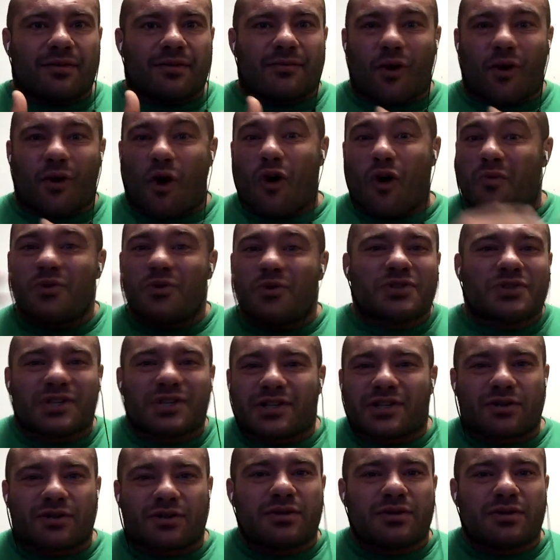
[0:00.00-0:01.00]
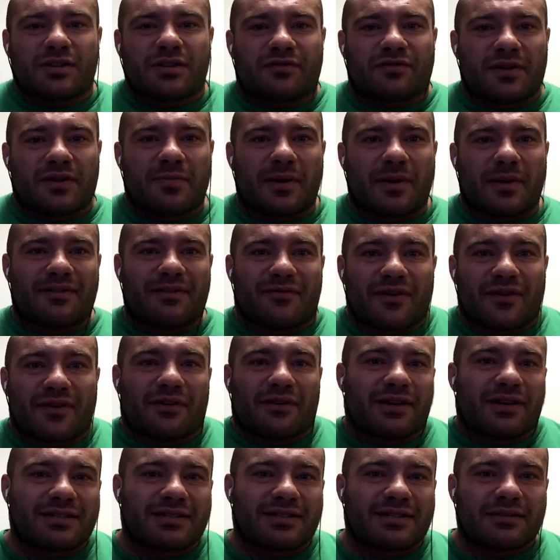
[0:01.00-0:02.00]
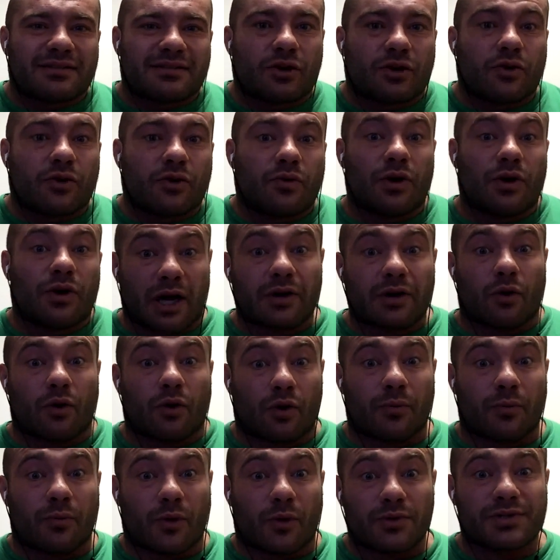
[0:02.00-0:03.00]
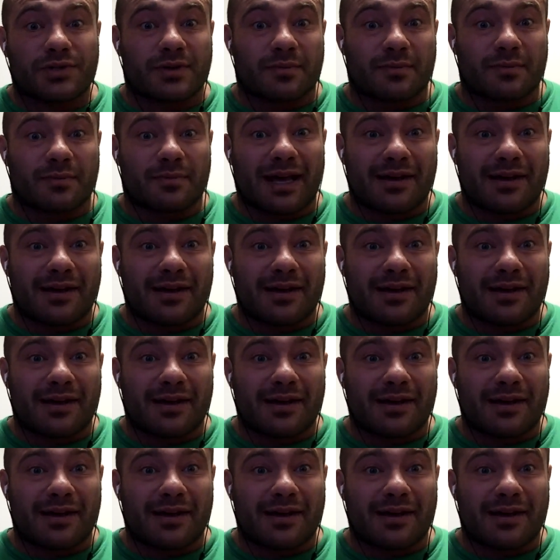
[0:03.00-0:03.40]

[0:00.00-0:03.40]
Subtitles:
almost exclusively by various, gut hormones and body